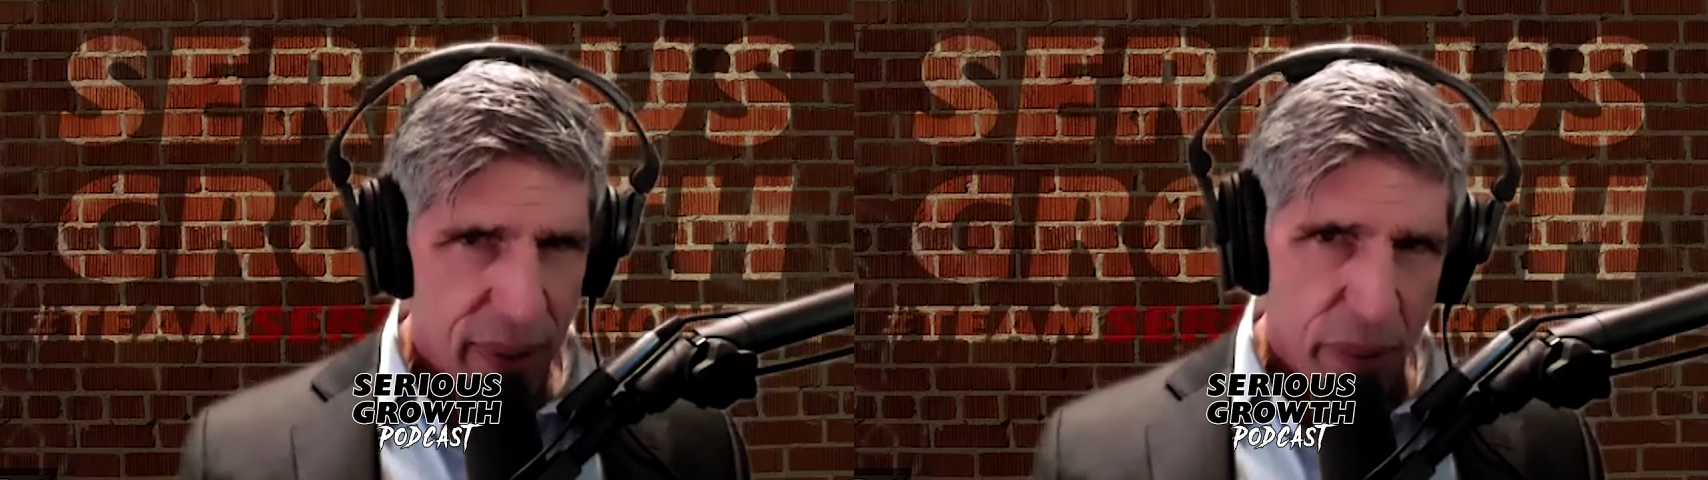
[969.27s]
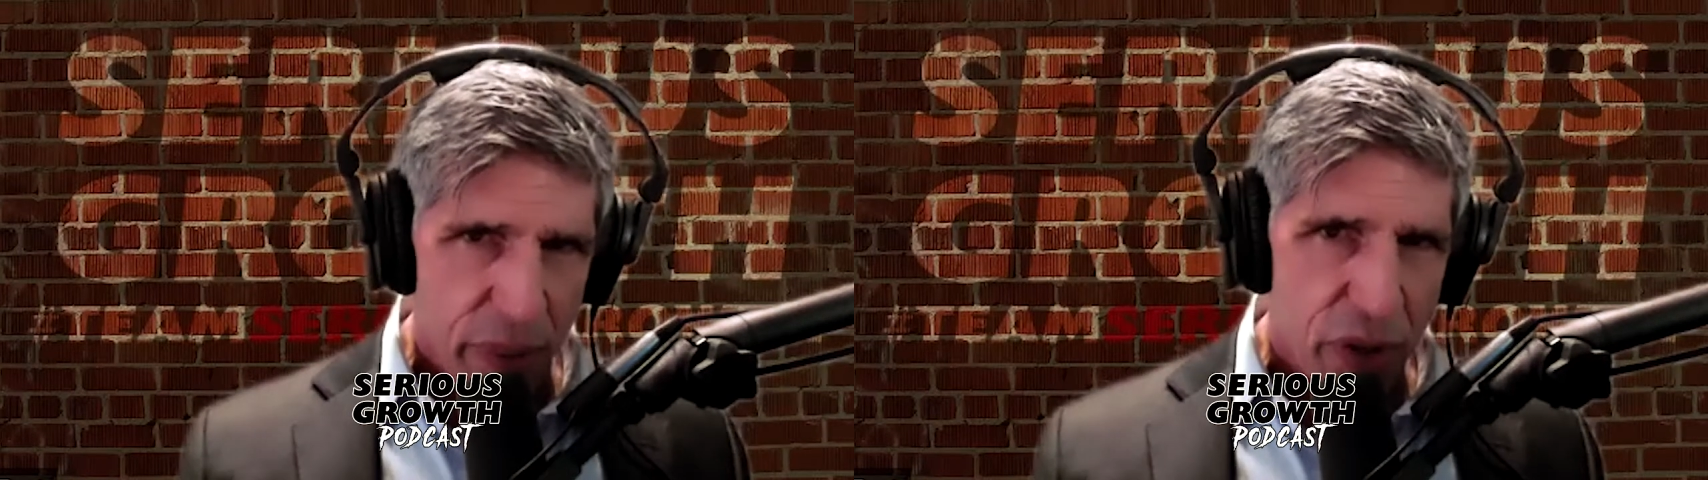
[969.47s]

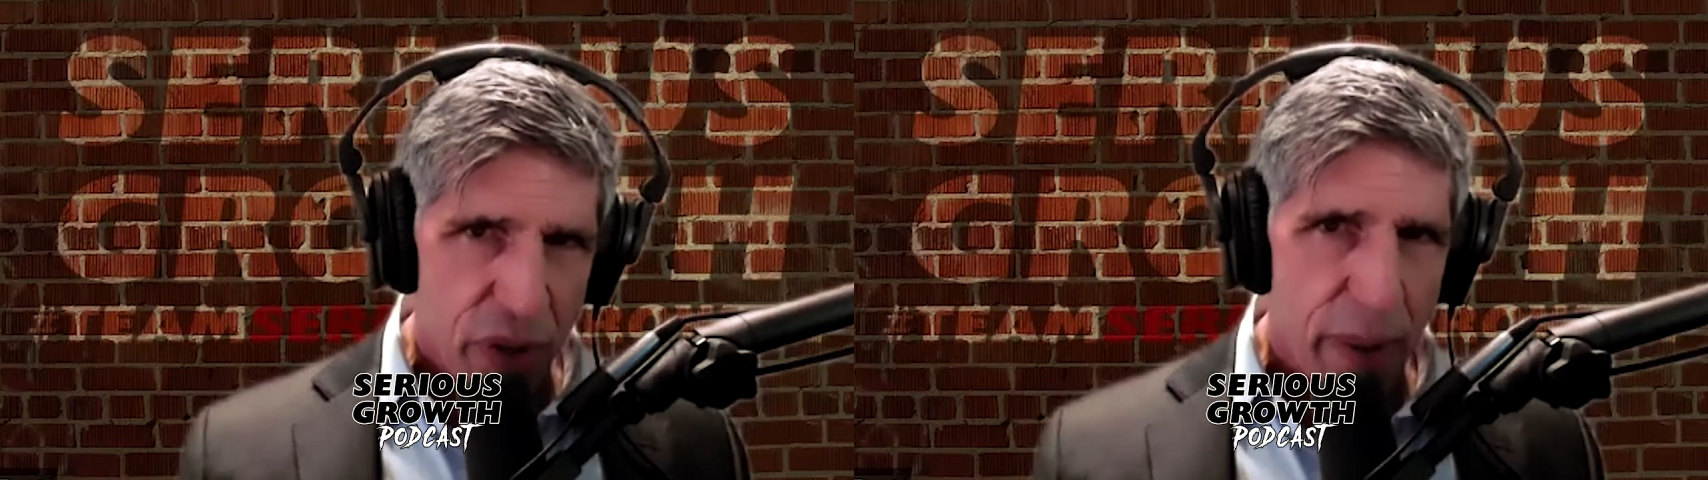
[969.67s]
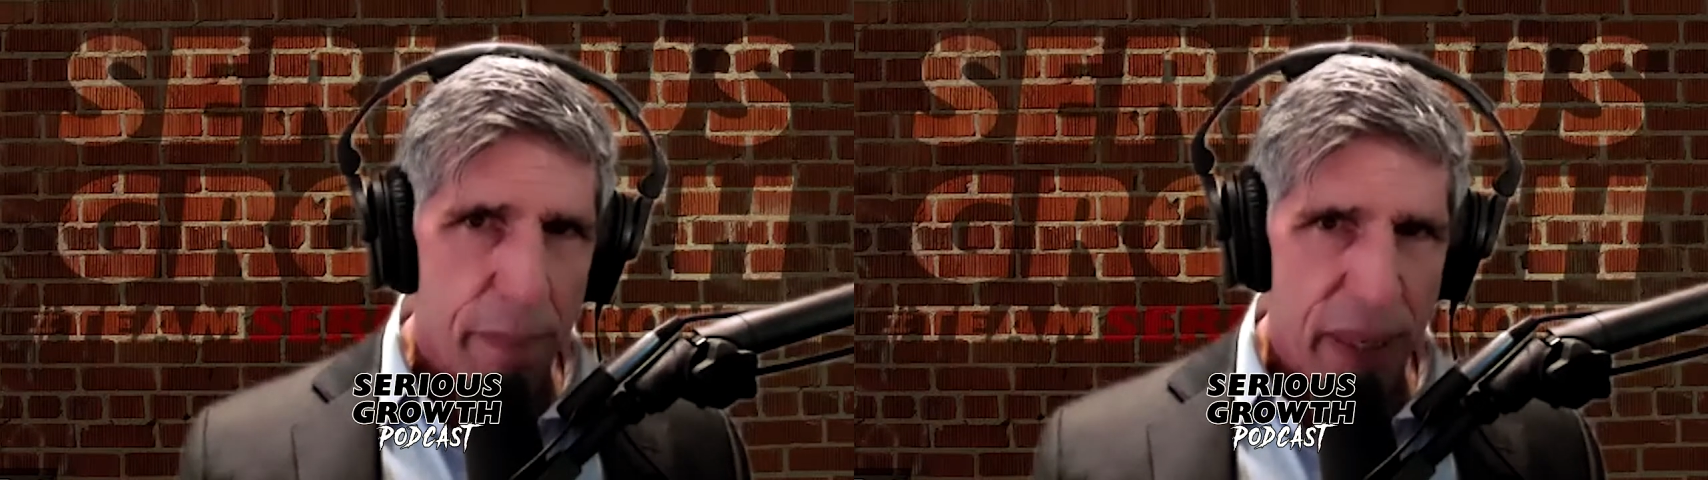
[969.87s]
when you're
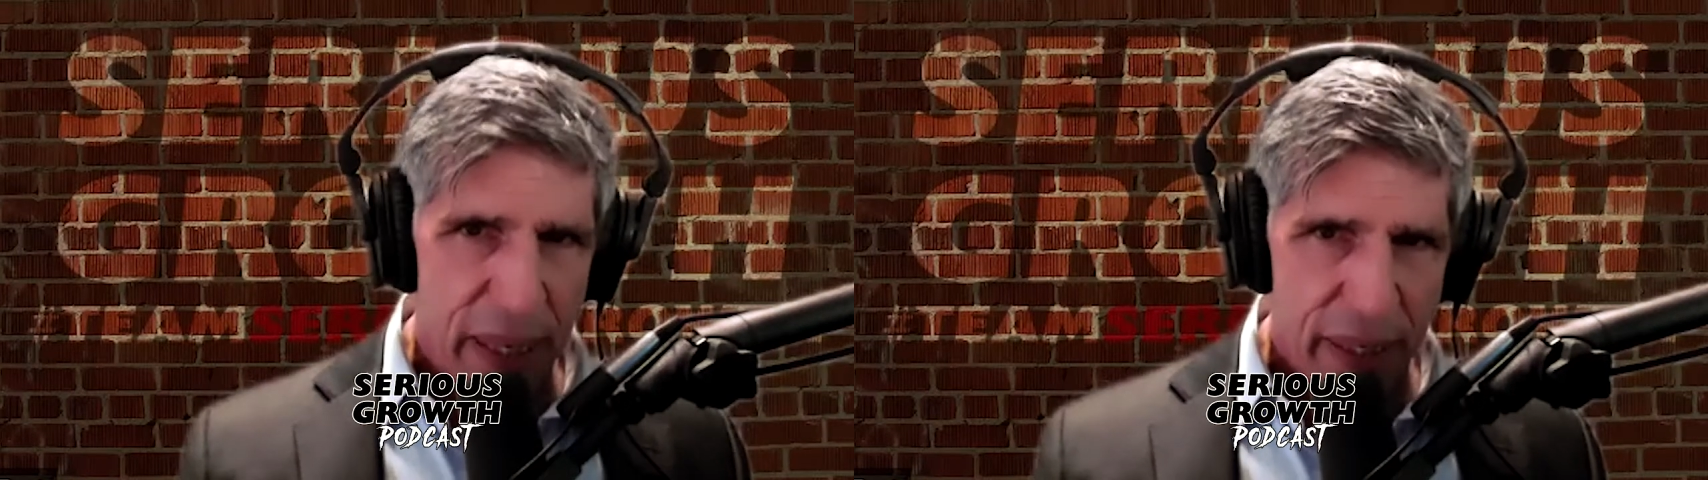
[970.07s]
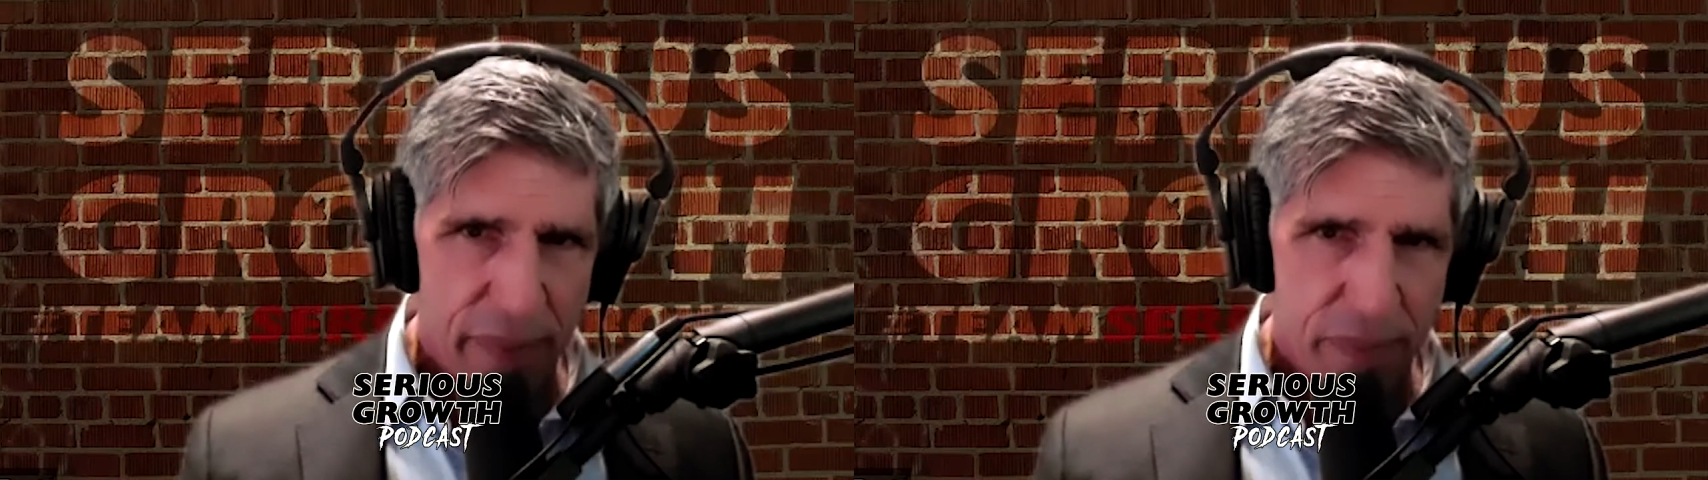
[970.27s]

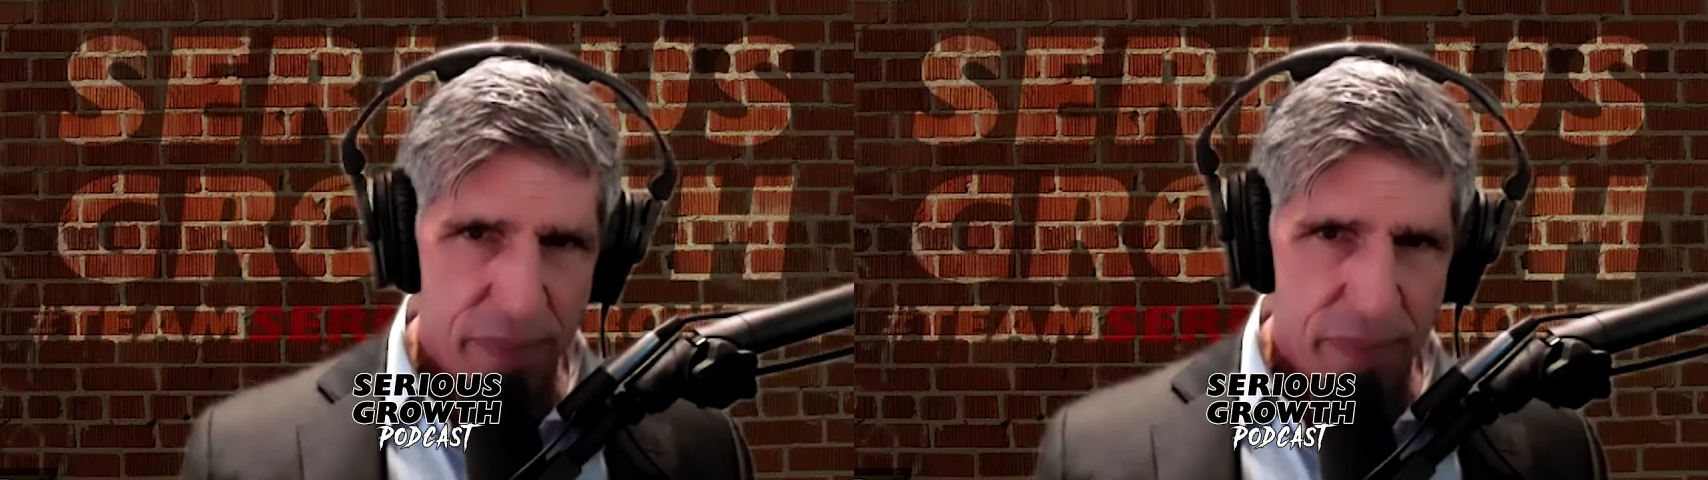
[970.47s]
competing.